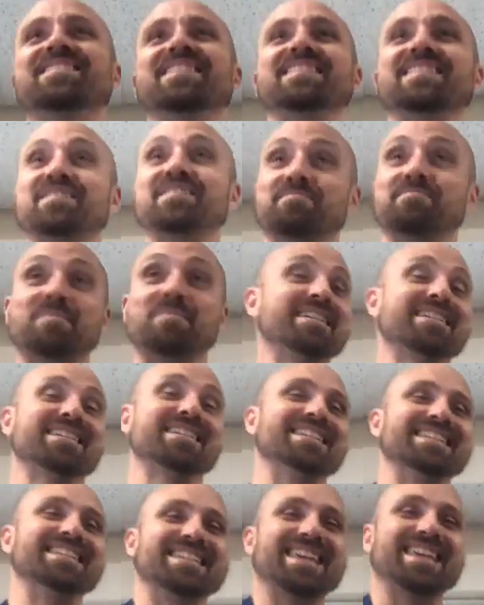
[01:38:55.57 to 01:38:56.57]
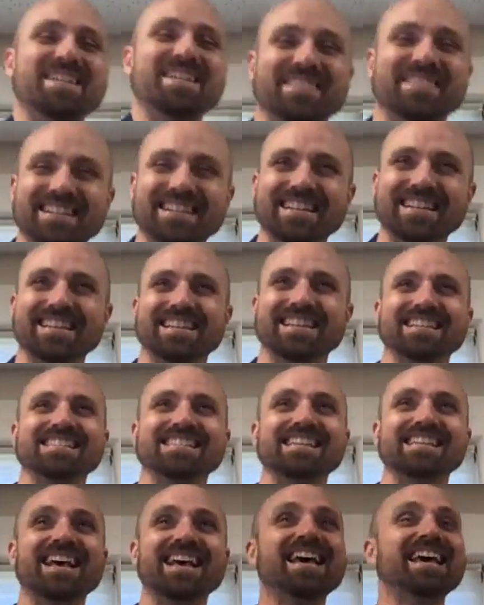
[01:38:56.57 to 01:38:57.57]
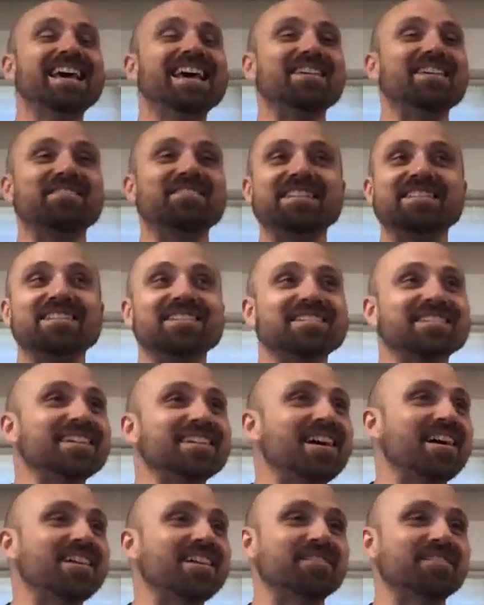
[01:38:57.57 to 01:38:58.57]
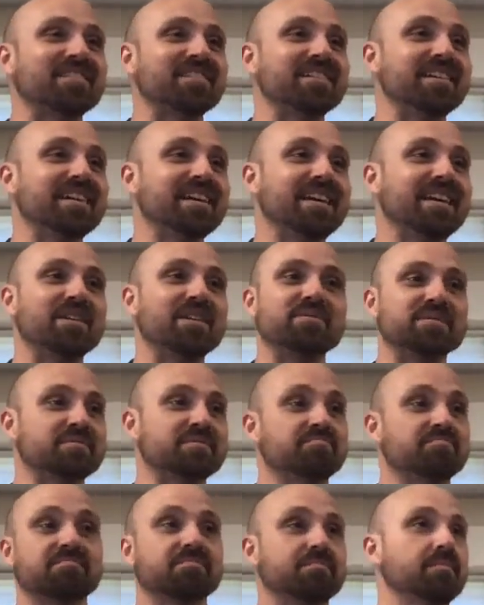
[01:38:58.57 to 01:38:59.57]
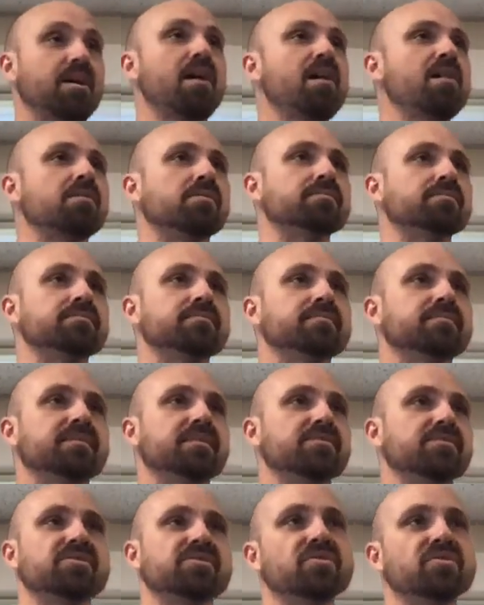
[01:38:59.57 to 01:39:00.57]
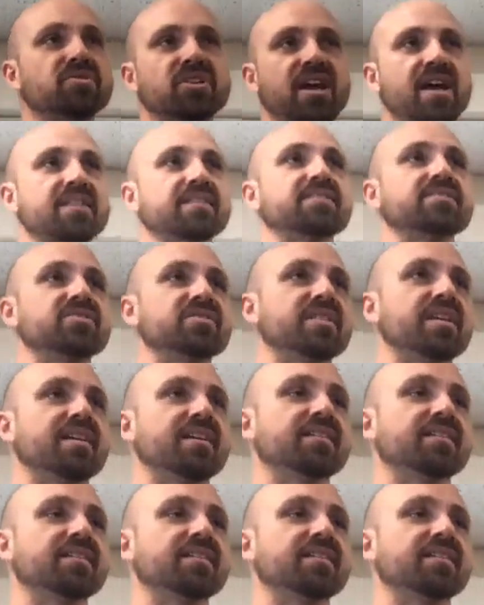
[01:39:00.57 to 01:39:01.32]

left money on the table because if they took the offer, it was, oh, there's no challenge there.